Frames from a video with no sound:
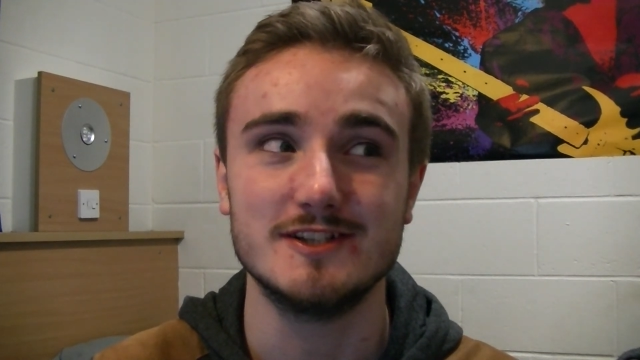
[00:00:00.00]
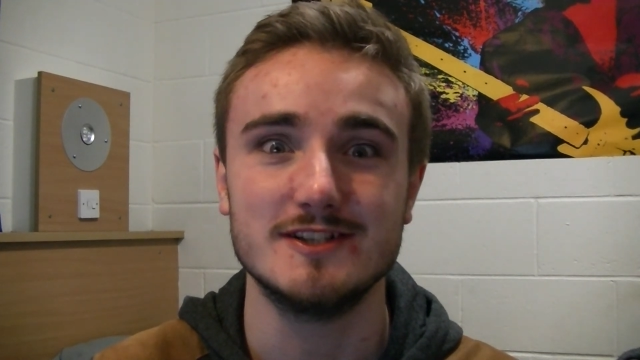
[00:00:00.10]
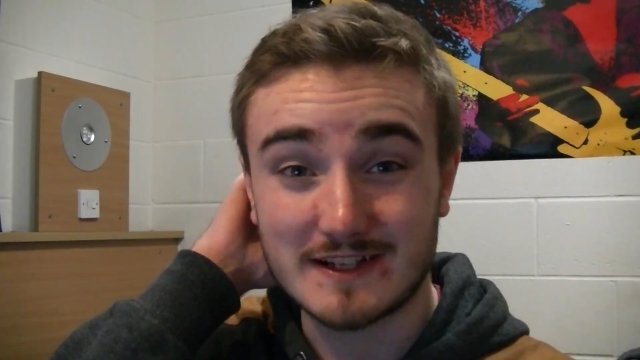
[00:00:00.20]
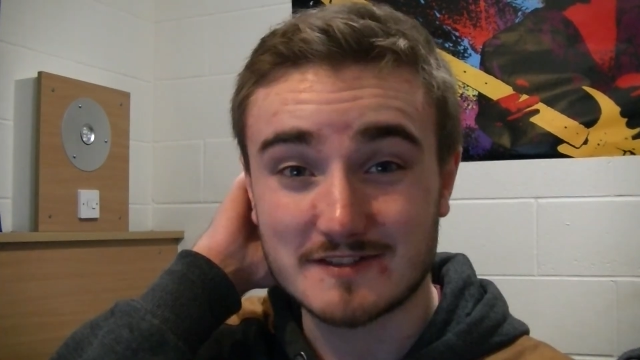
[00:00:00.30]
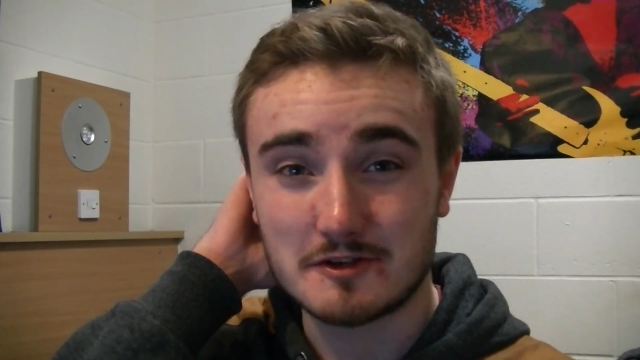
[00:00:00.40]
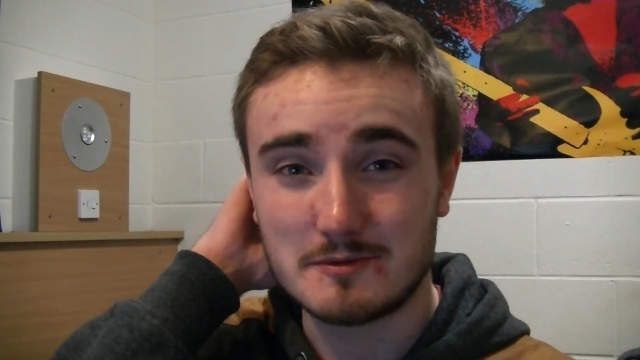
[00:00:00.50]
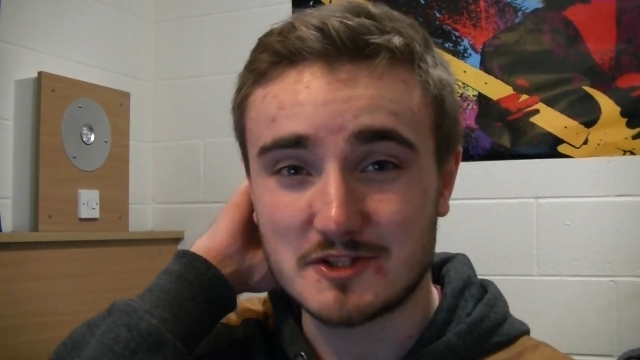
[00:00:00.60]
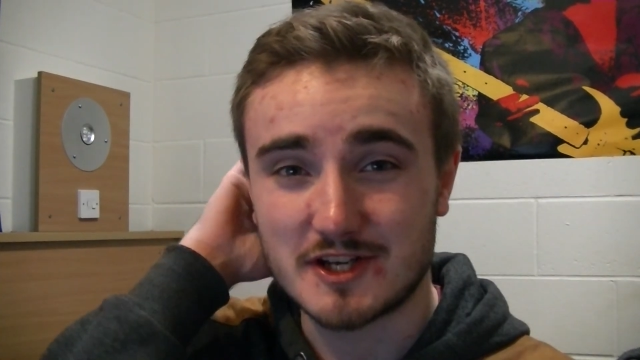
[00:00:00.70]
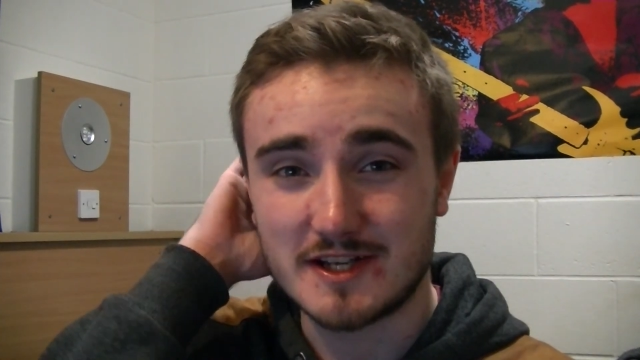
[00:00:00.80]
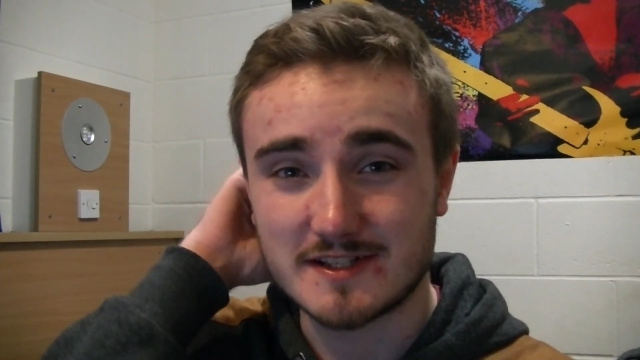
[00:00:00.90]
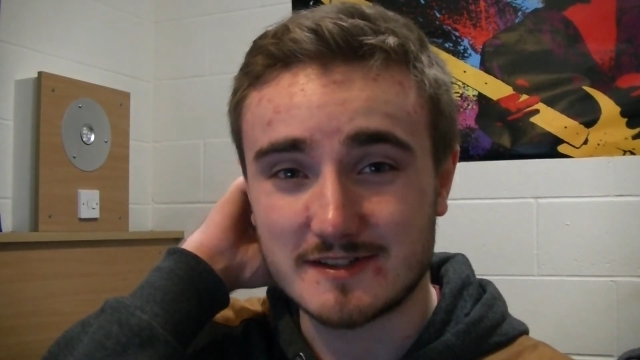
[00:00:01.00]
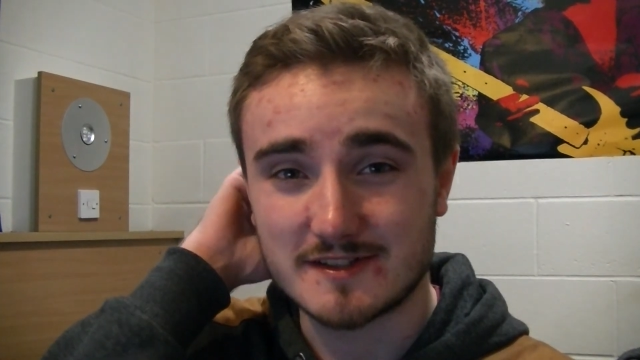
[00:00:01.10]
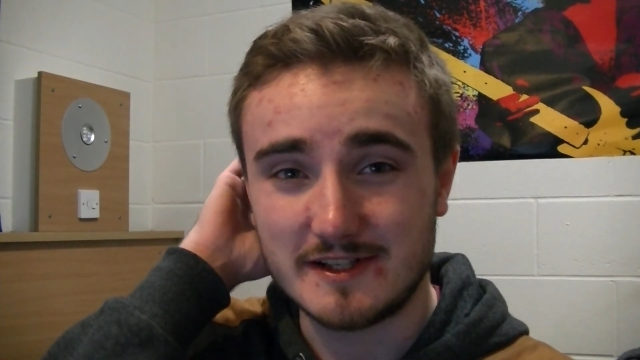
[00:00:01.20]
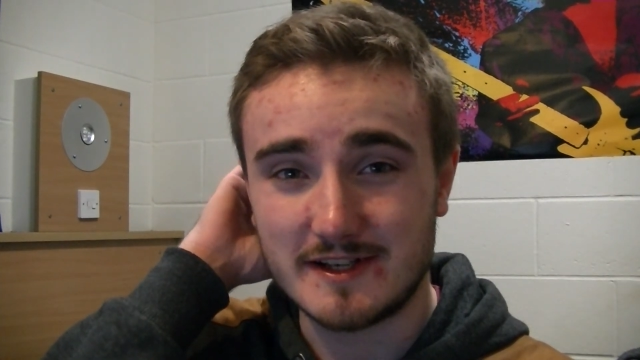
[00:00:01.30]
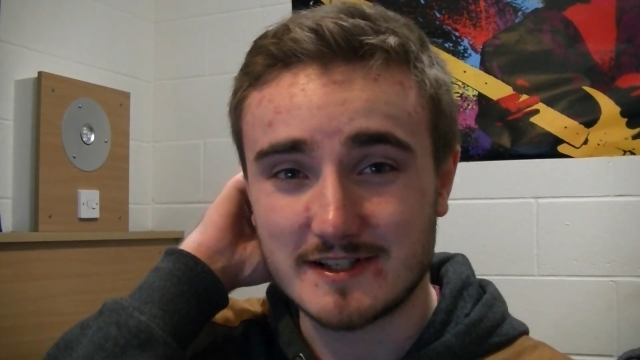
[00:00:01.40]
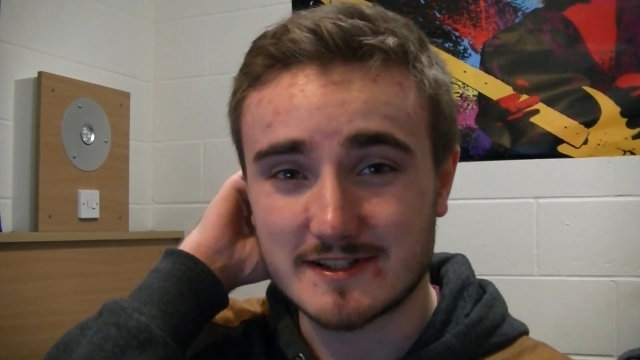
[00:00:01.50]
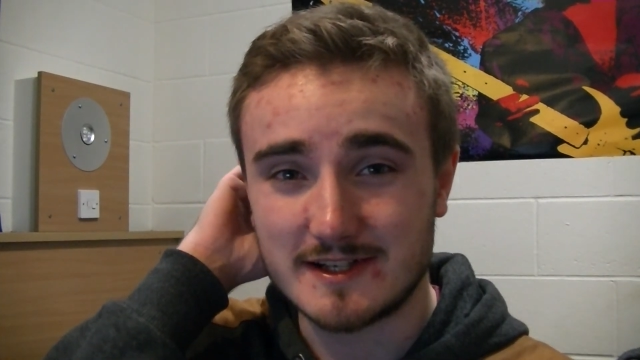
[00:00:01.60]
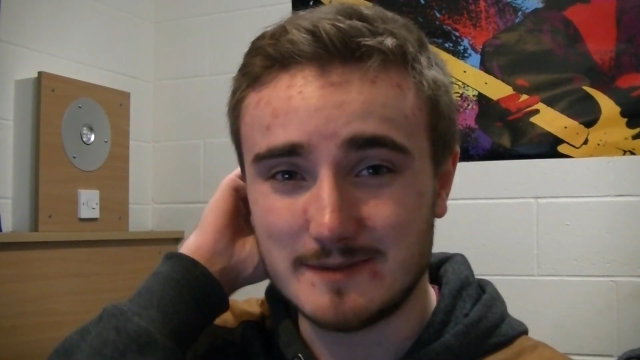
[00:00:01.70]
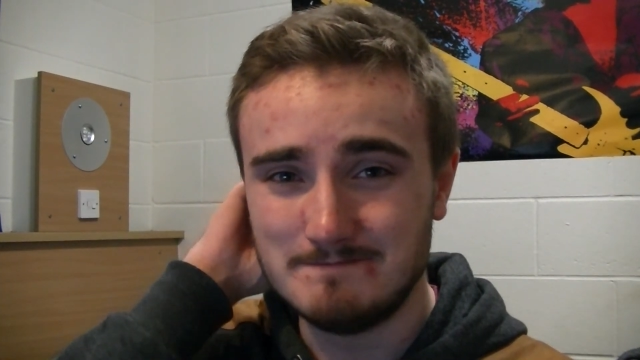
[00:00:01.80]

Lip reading: Thanks very much guys, I'll see you next time.